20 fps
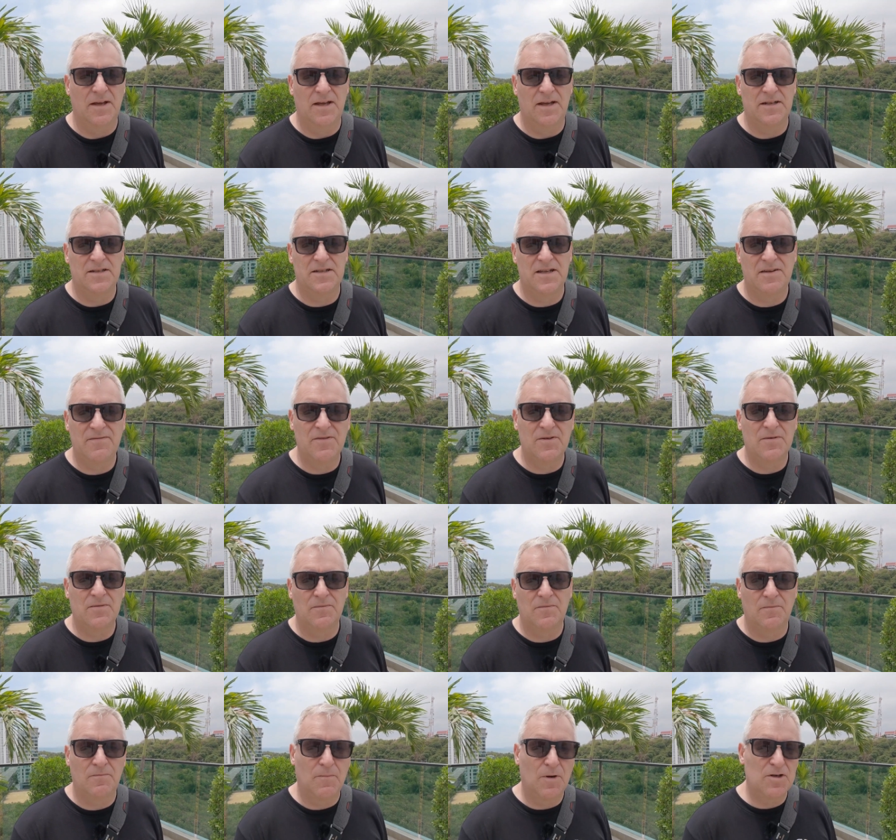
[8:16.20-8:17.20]
It's
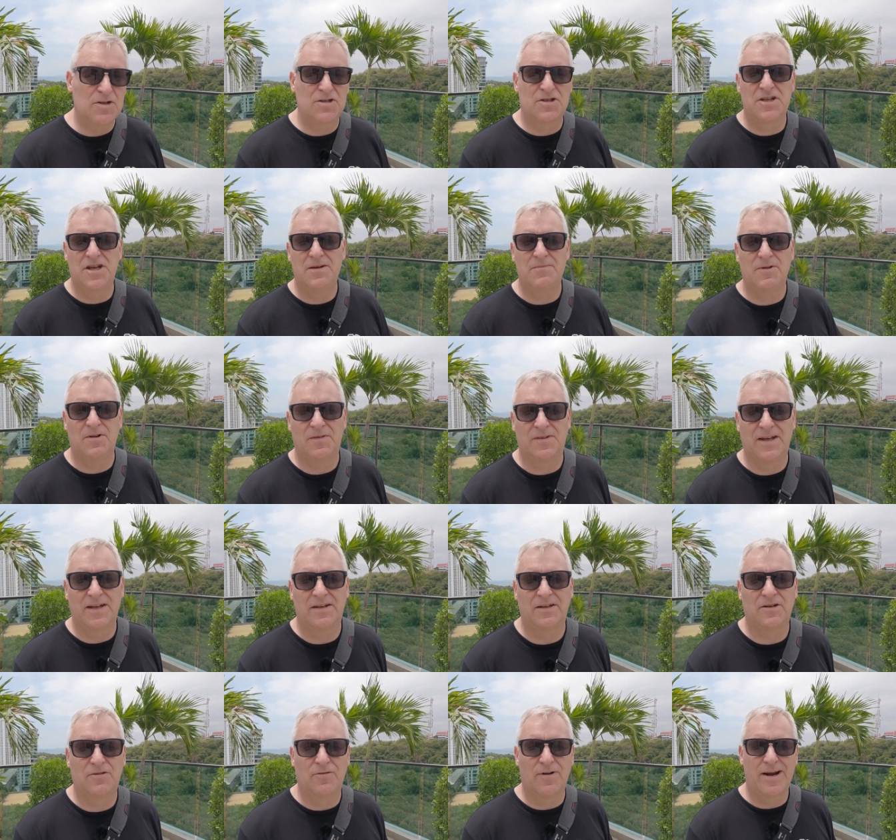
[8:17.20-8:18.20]
even much cheaper
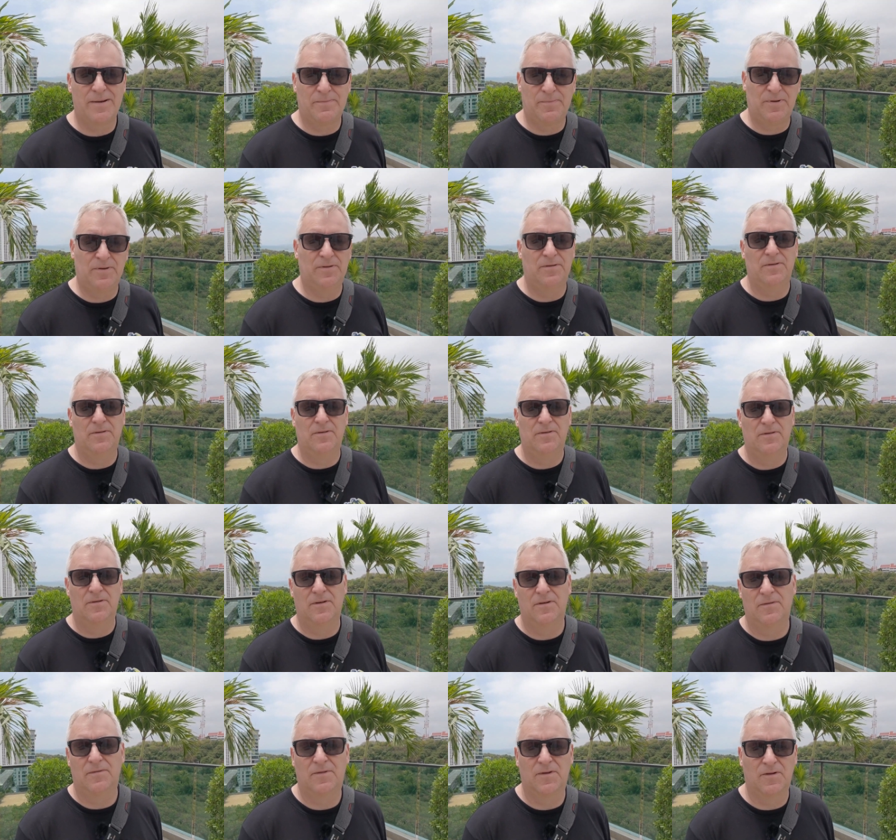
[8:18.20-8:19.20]
than Grab,
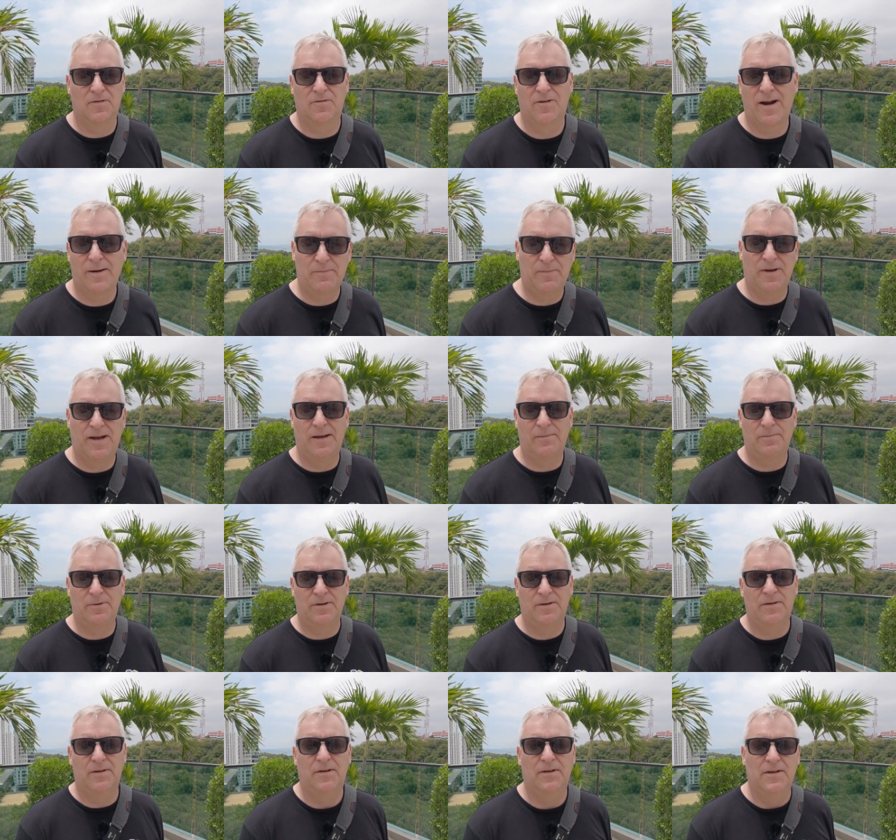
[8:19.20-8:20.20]
the Grab app.
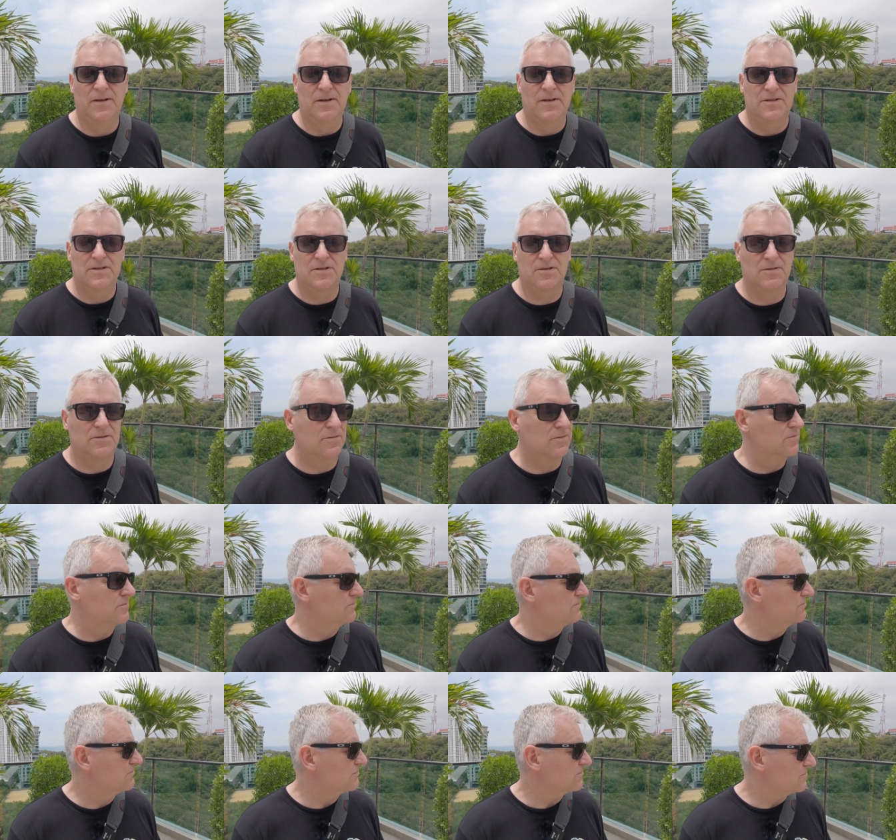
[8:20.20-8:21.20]
So
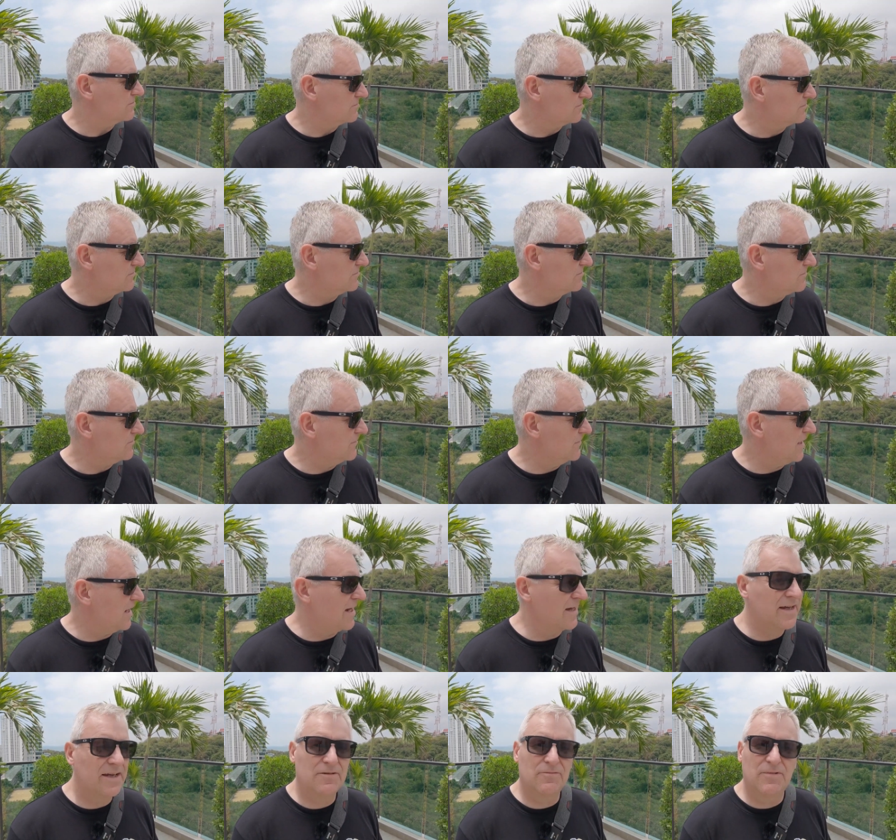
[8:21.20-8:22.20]

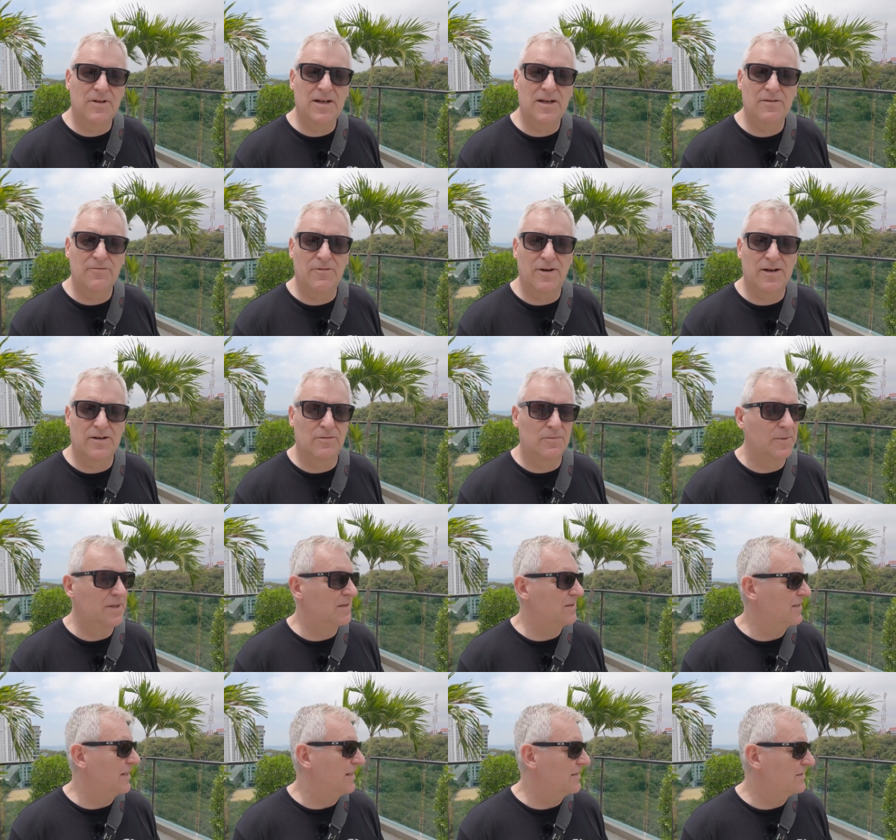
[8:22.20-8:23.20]
I can really
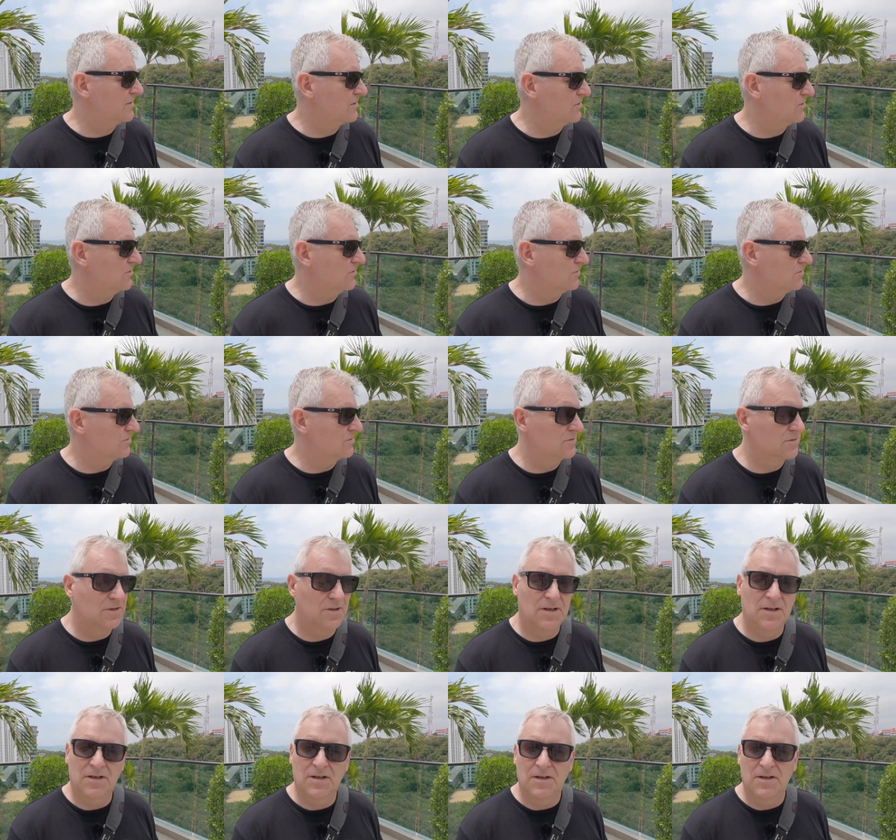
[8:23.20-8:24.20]
recommend that too.
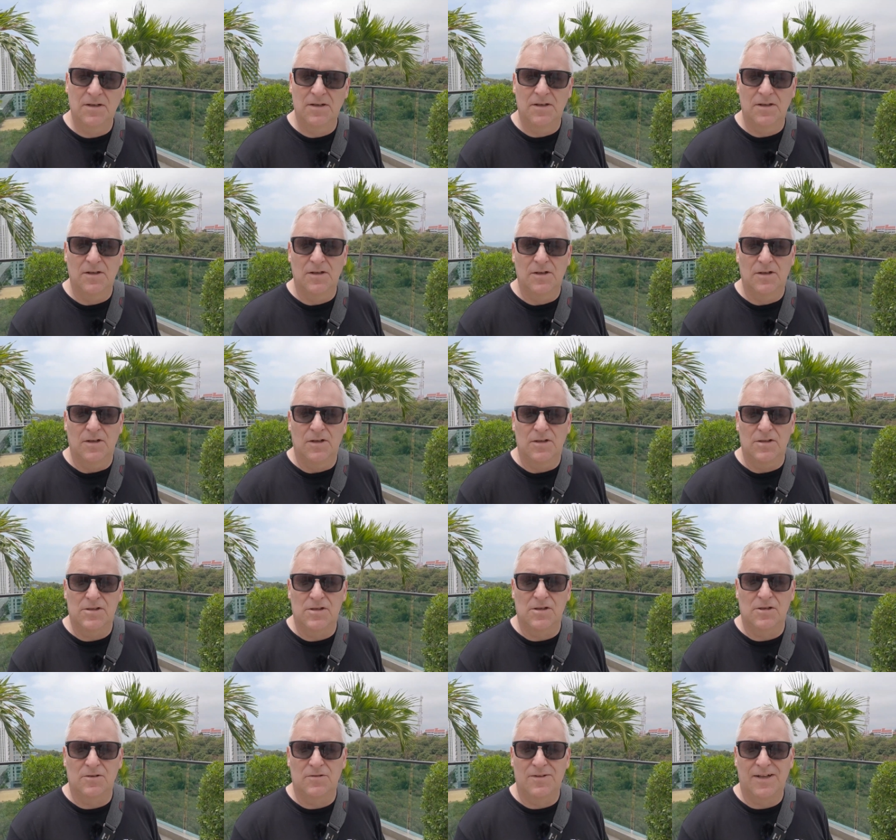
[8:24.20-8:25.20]

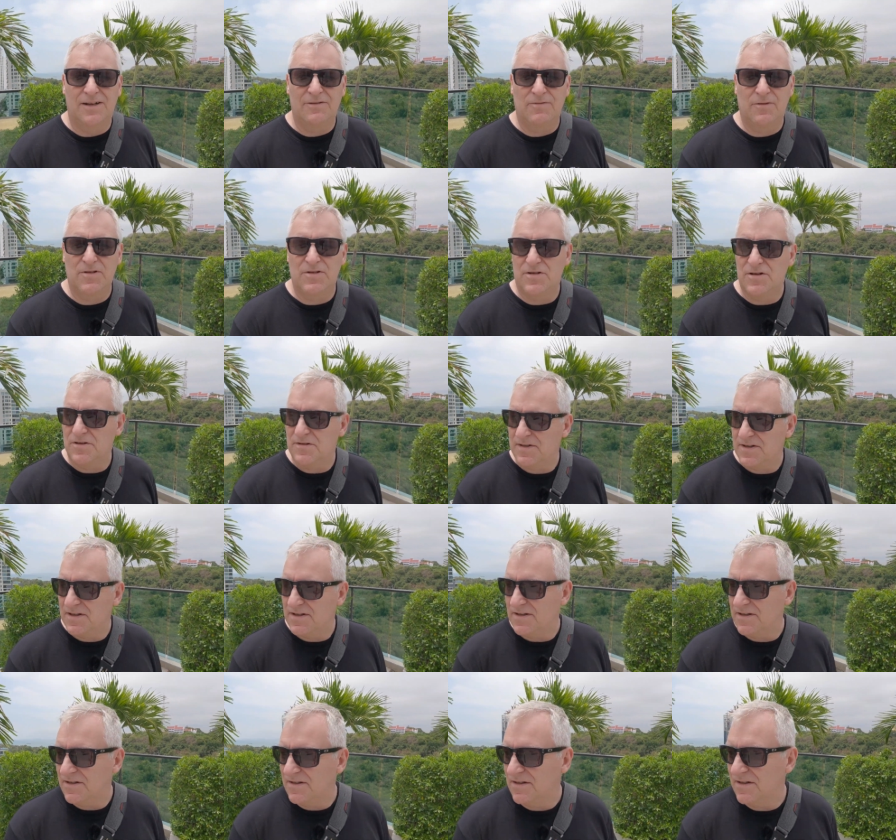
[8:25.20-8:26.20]
So that was just
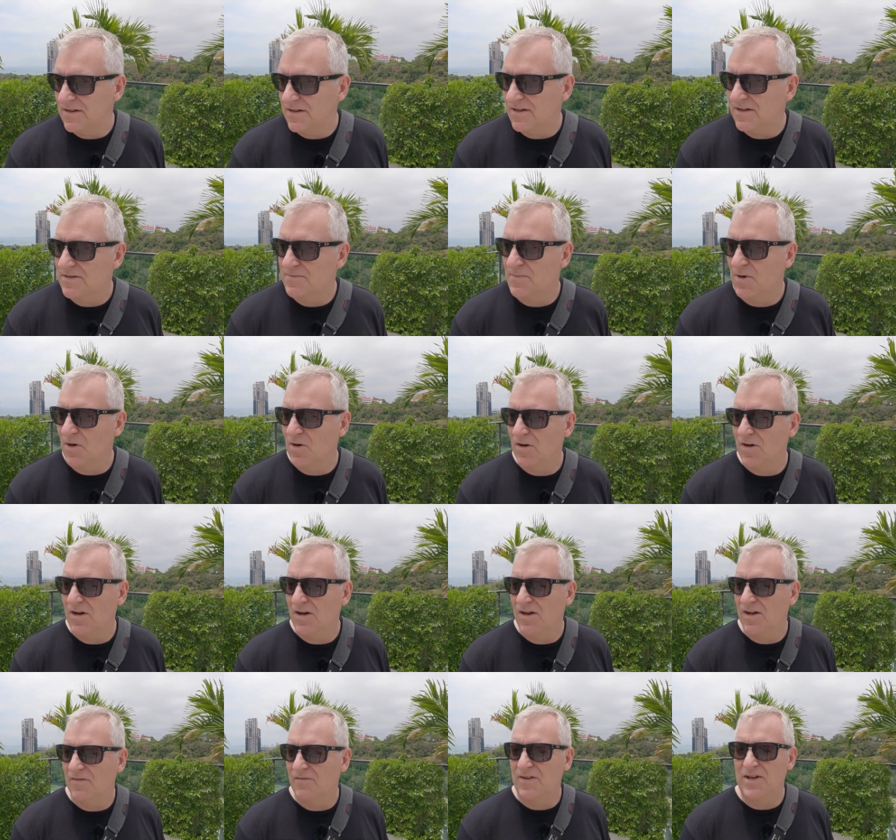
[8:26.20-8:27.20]
a small
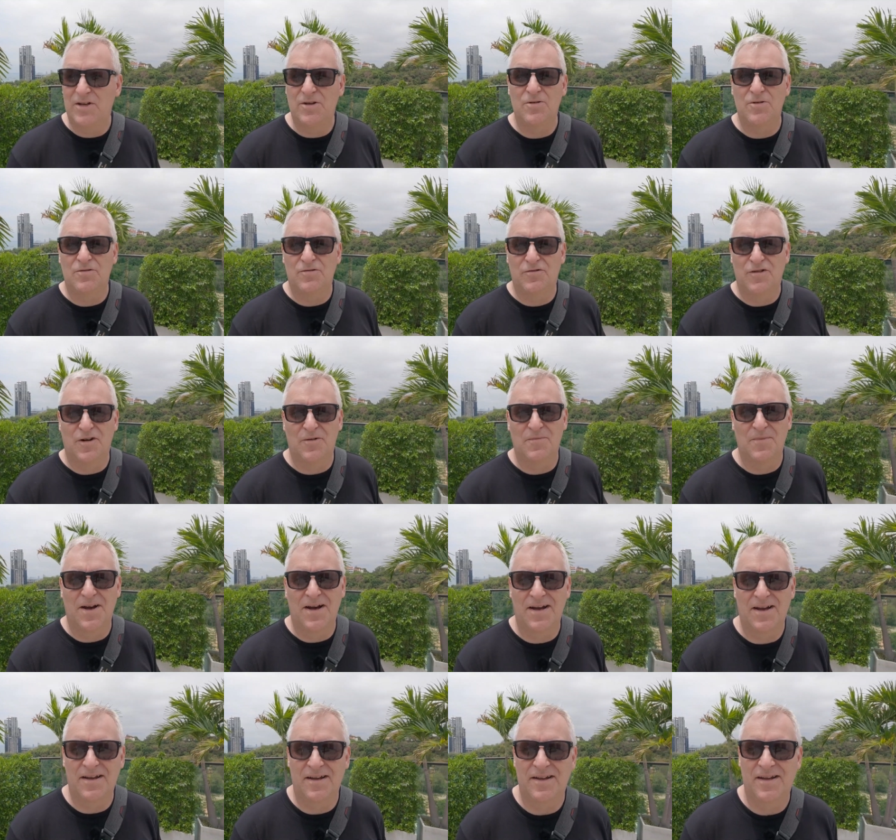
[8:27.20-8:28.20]
video from
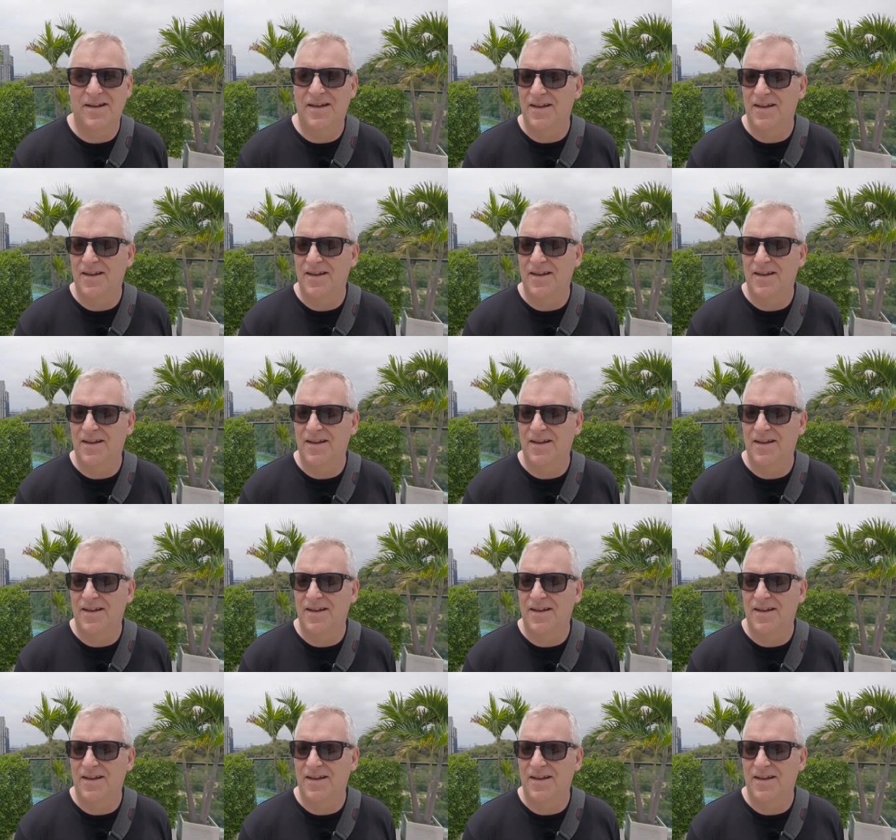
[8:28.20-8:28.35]
my,